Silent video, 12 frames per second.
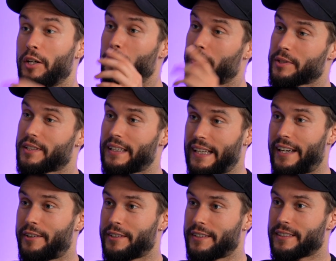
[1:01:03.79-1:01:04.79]
know what was
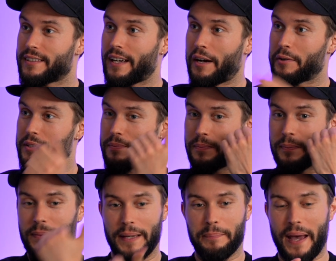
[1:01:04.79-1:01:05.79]
hilarious? Mm. I hmm. was
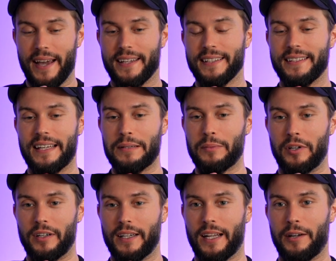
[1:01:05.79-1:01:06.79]
back in
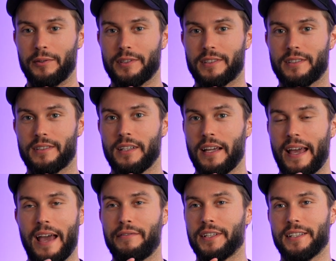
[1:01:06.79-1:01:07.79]
Denmark and I was
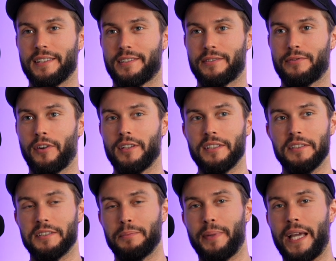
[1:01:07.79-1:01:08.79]
having this fun little
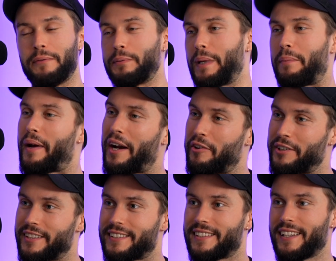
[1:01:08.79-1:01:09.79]
debate with my
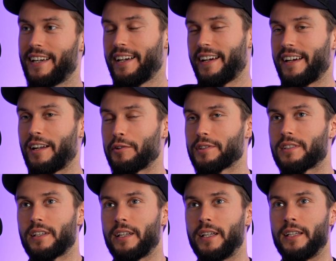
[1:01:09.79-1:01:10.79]
parents, and I was
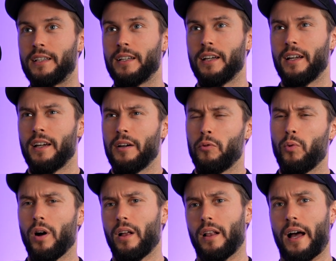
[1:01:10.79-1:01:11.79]
saying.
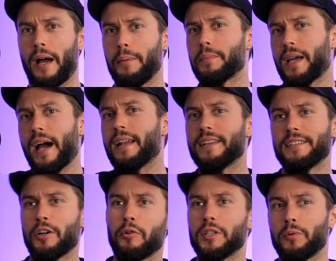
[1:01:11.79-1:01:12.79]
Well, I'm kind of the
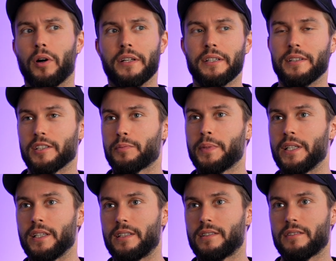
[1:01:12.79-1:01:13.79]
only one here that
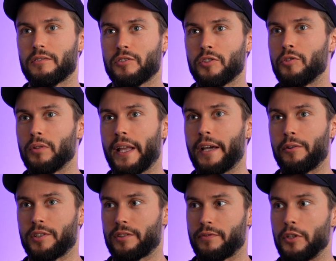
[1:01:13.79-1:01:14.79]
speaks two
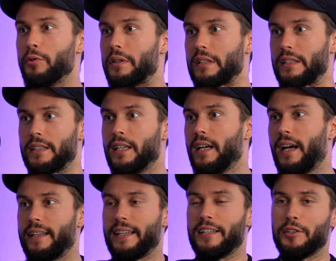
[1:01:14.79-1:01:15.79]
languages fluently.
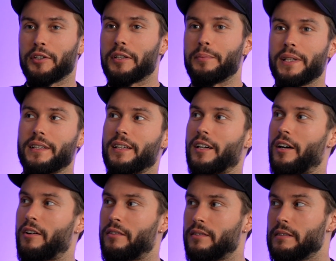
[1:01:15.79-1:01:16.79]
And they look at me and they
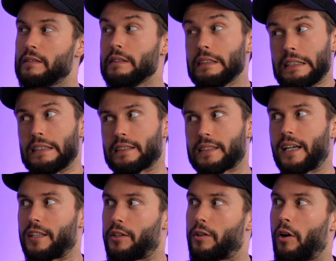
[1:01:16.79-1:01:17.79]
go, it's kind
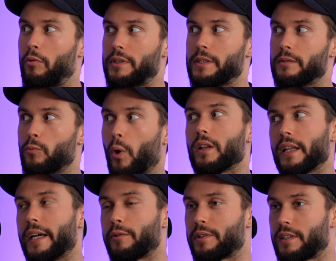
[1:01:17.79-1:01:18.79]
of only one
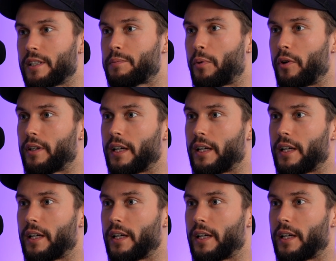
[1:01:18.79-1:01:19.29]
language at this point,